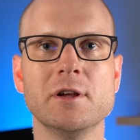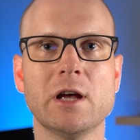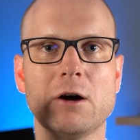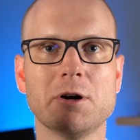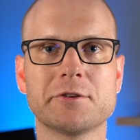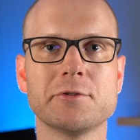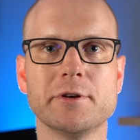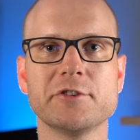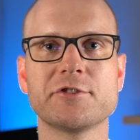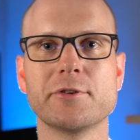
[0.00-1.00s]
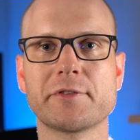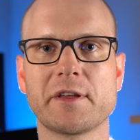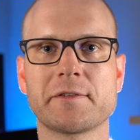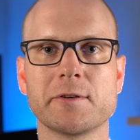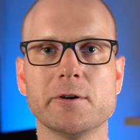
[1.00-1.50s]
Our two issues
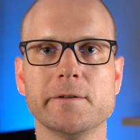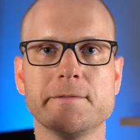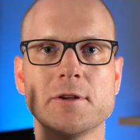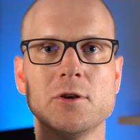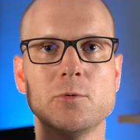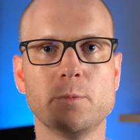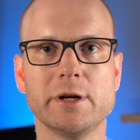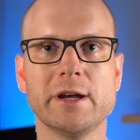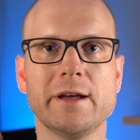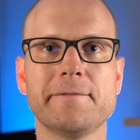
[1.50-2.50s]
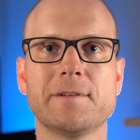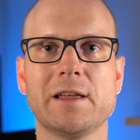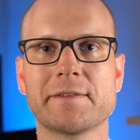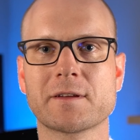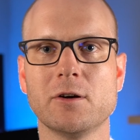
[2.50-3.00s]
are solved. We have
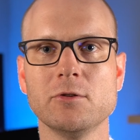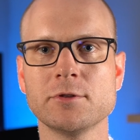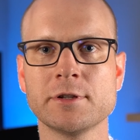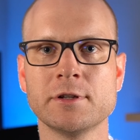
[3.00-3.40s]
less code,